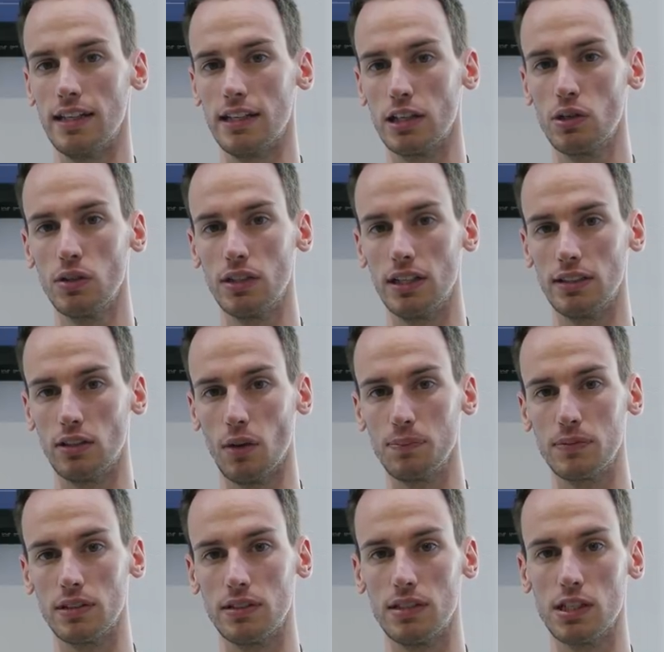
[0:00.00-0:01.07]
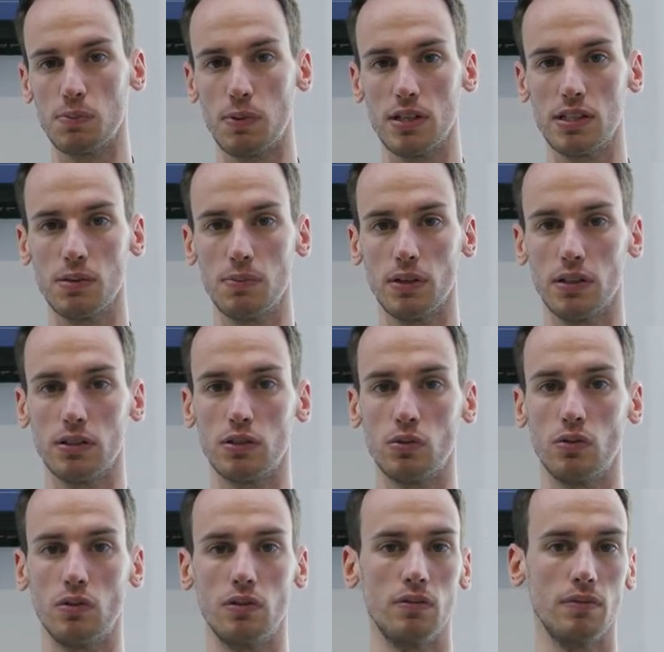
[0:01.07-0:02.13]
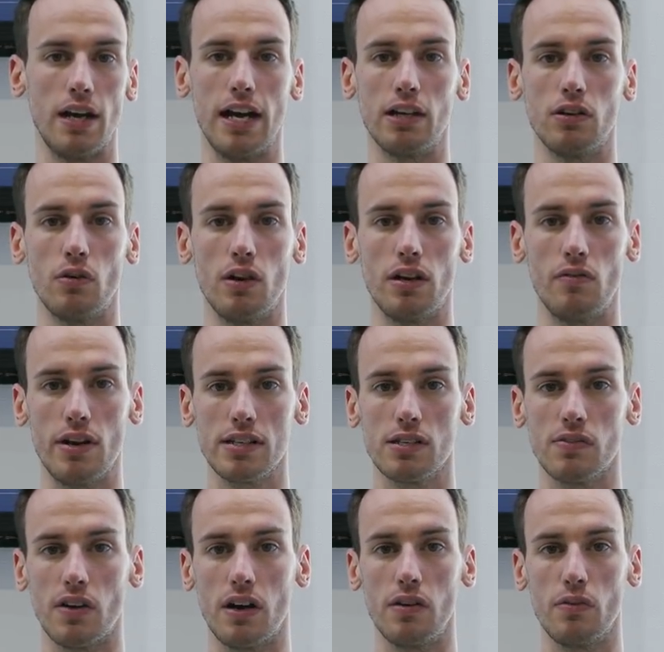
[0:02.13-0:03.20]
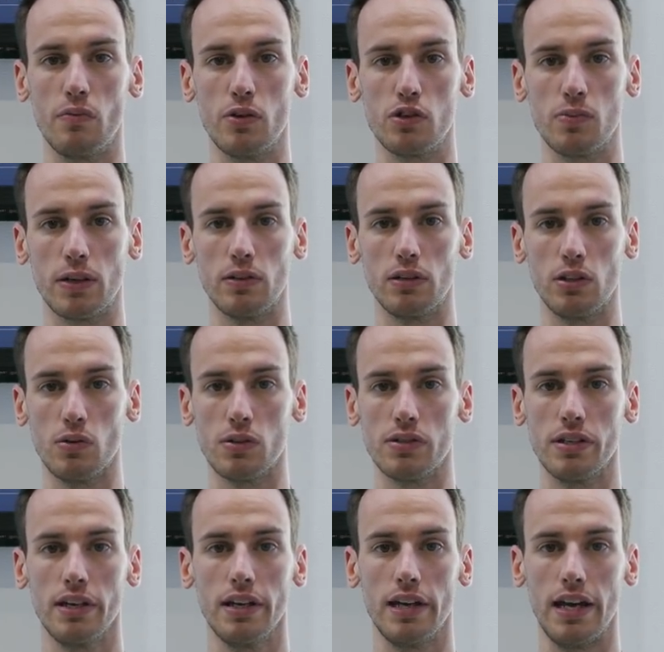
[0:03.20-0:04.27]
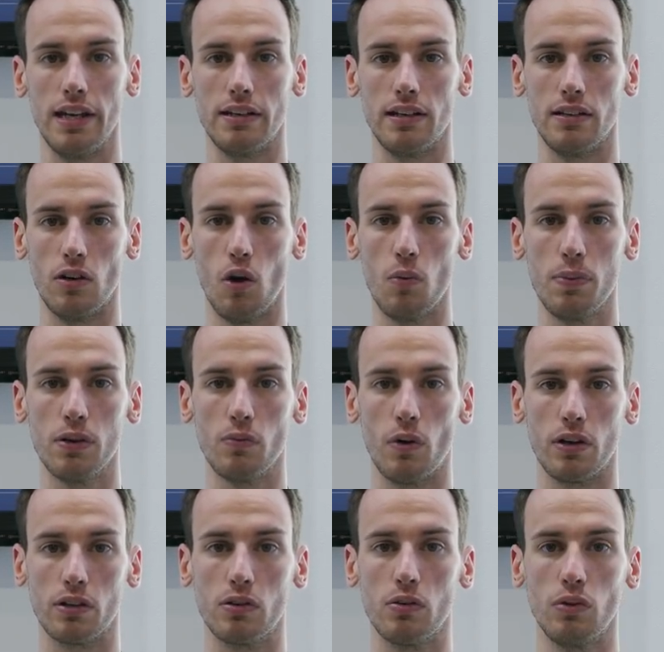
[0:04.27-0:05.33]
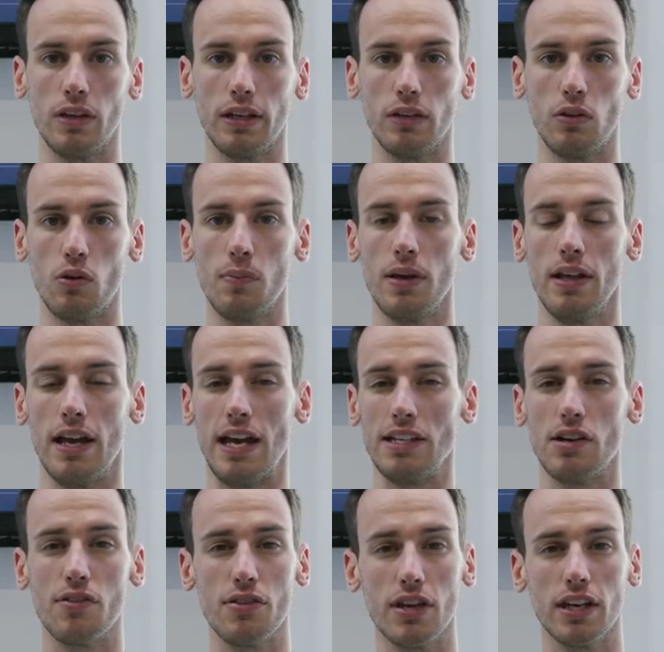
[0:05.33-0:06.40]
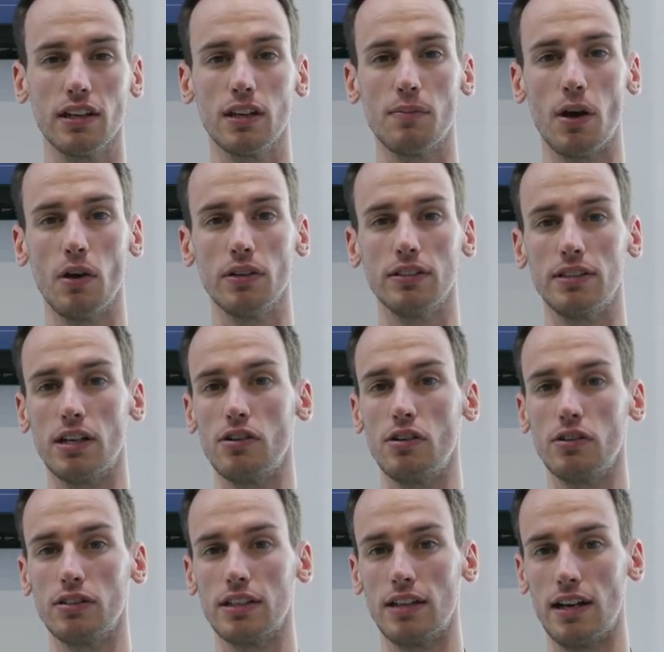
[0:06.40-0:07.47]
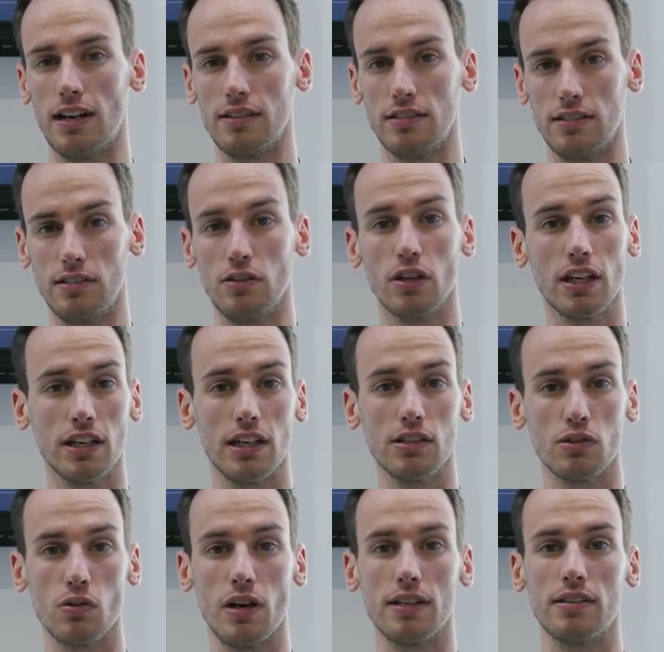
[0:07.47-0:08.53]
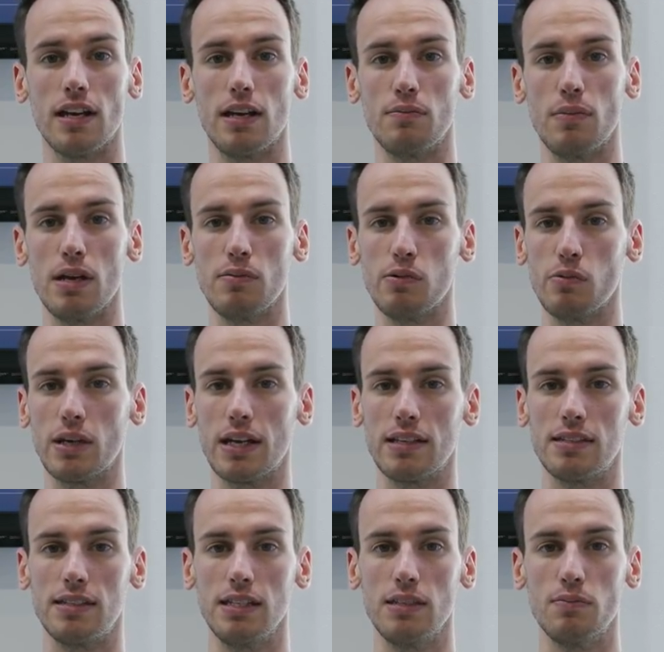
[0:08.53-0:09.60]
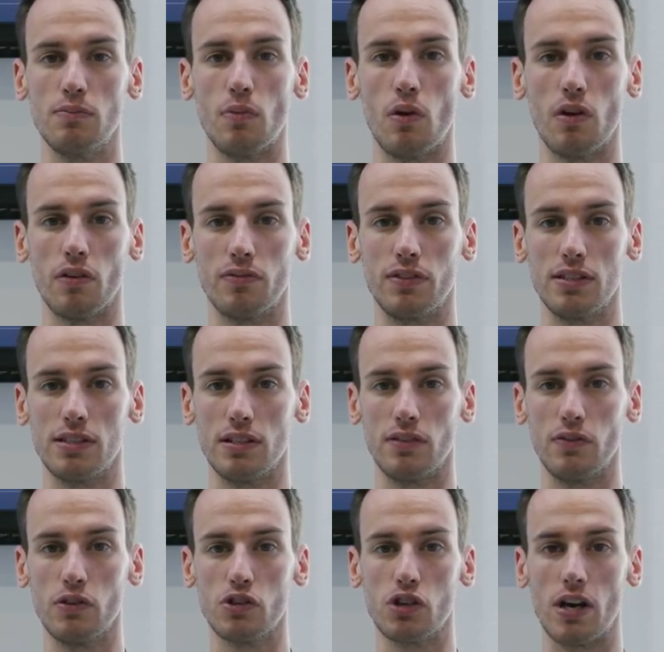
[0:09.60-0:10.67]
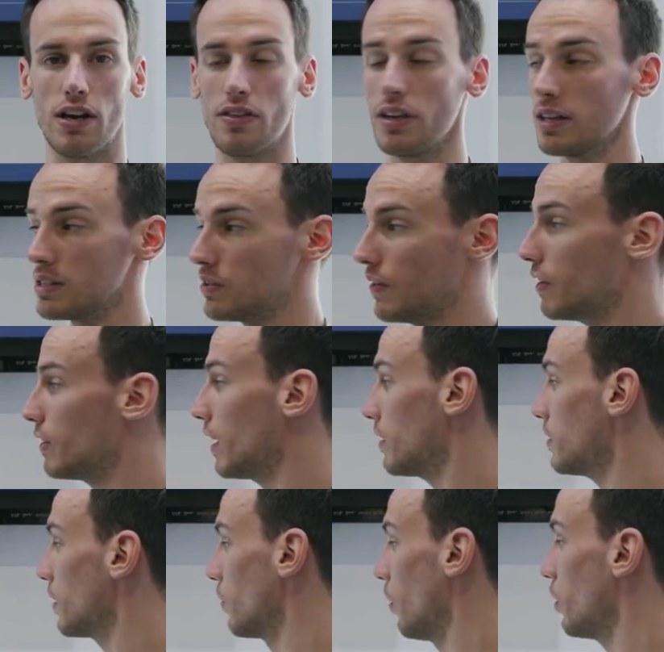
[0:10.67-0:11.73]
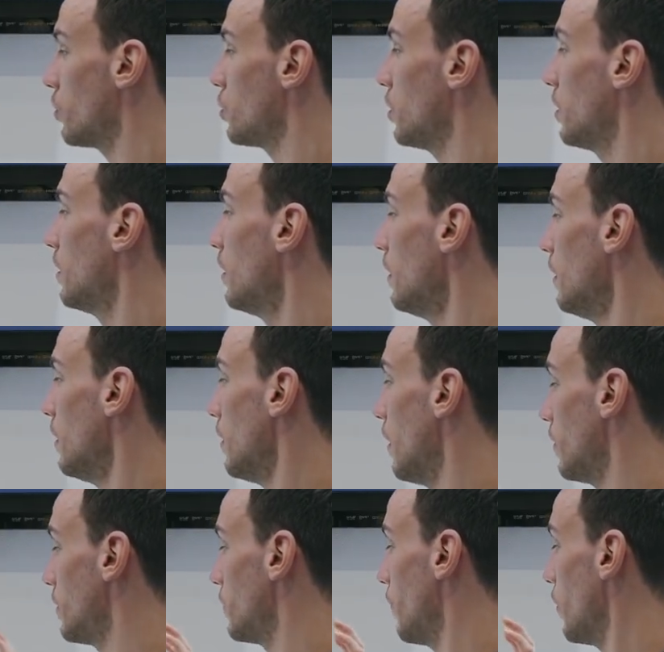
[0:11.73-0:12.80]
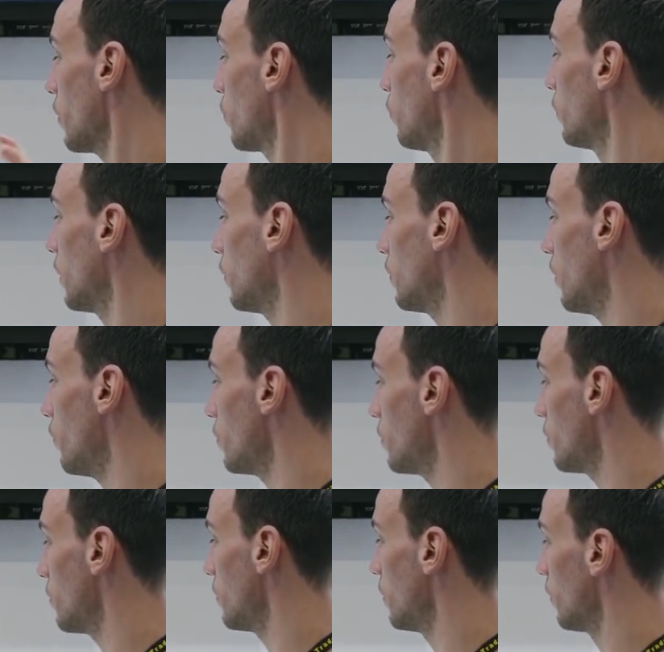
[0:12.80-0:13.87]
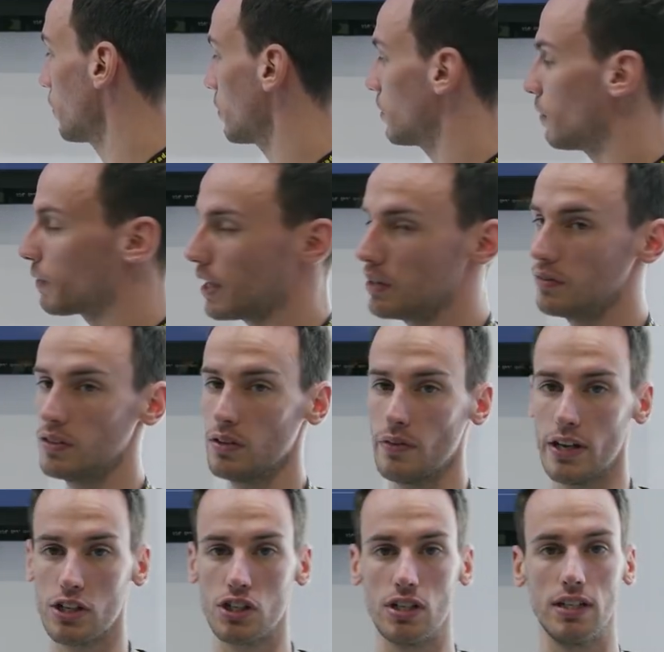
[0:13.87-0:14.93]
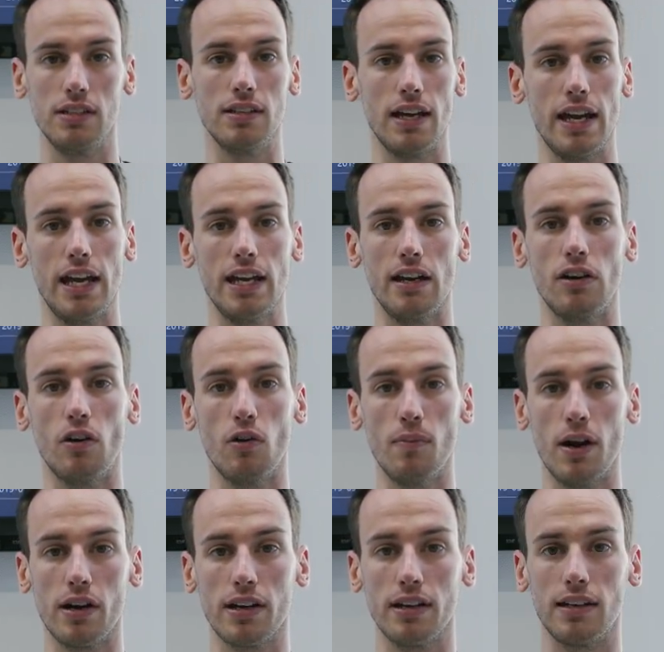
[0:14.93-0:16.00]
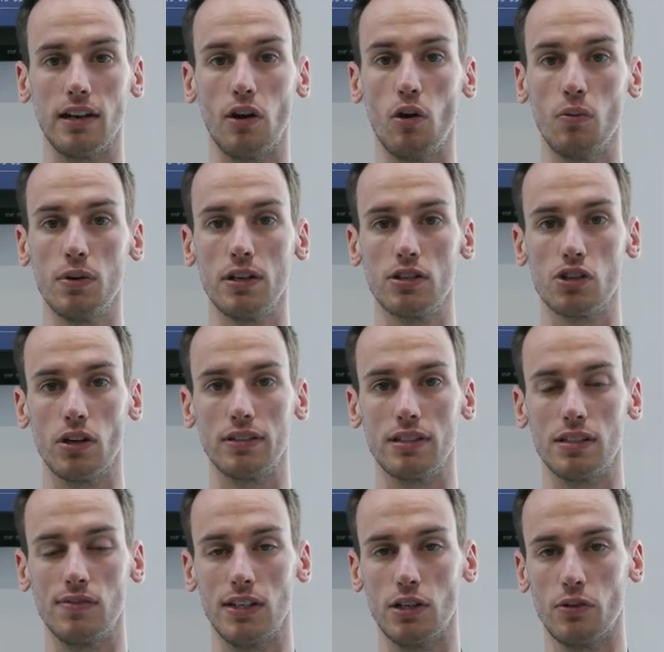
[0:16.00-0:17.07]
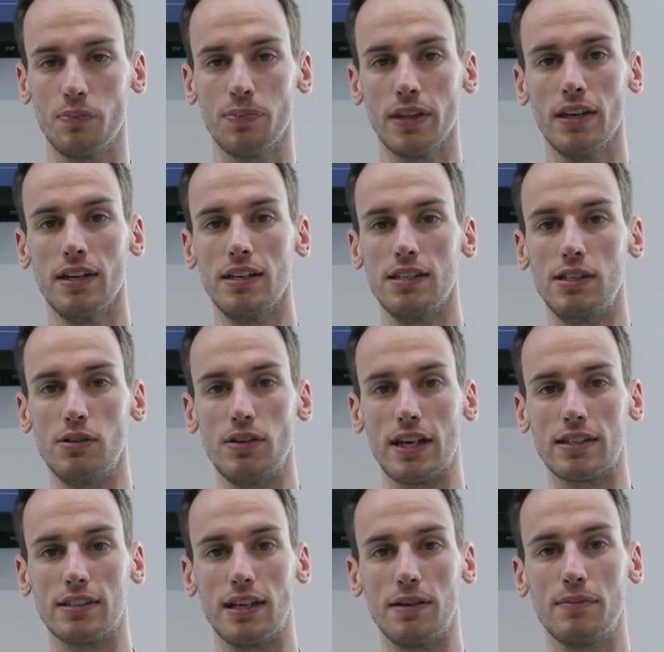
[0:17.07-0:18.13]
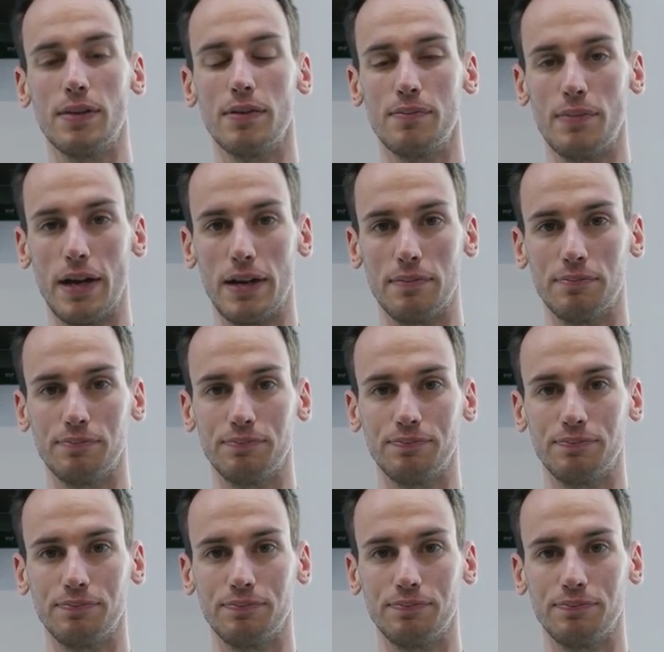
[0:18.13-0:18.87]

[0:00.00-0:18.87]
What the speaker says: that they could adopt this principle to, I don't know, a reservoir which we could use in an open water cooling loop. And they're thinking about it, they're looking into it, and maybe we can see more of this in the future. I think it's a very nice technology. It's very cool that there is still some kind of innovation in the AIO market. I hope you enjoyed this video. See you next time. Bye.